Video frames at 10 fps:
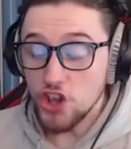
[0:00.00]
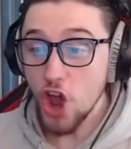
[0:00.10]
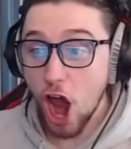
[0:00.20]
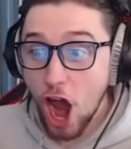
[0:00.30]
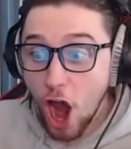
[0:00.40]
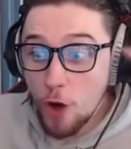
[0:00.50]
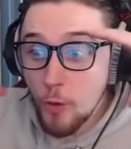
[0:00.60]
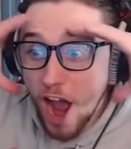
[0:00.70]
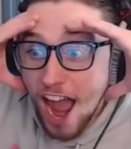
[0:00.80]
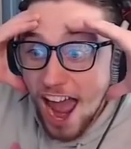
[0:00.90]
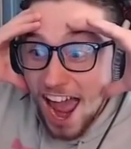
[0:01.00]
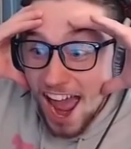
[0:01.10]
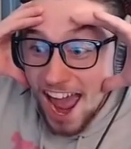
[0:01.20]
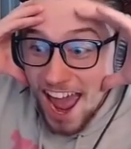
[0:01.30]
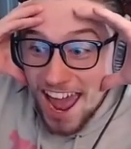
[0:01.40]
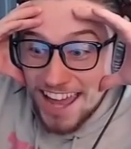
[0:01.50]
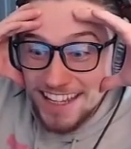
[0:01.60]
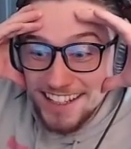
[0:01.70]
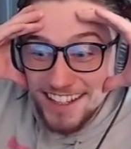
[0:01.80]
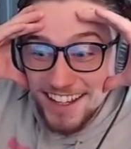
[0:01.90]
no
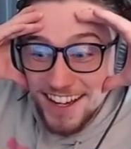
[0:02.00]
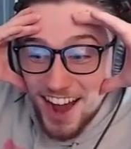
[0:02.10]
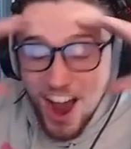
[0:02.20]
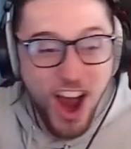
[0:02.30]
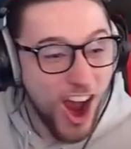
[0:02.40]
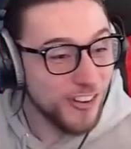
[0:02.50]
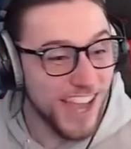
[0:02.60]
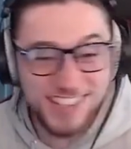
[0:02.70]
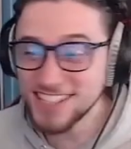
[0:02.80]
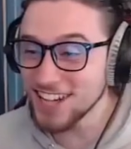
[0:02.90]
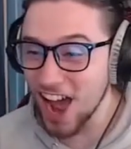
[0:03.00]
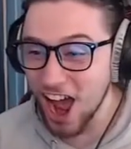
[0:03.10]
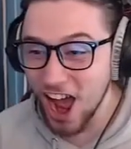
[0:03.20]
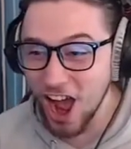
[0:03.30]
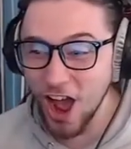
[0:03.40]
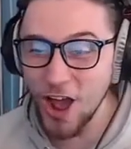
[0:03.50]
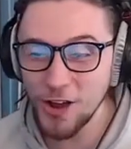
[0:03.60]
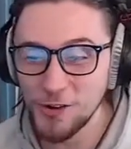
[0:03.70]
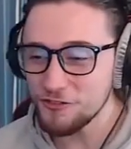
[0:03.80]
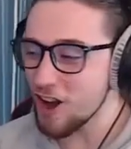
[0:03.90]
way! Oh, let's
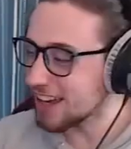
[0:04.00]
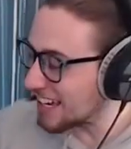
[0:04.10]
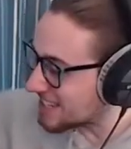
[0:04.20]
go! Fucking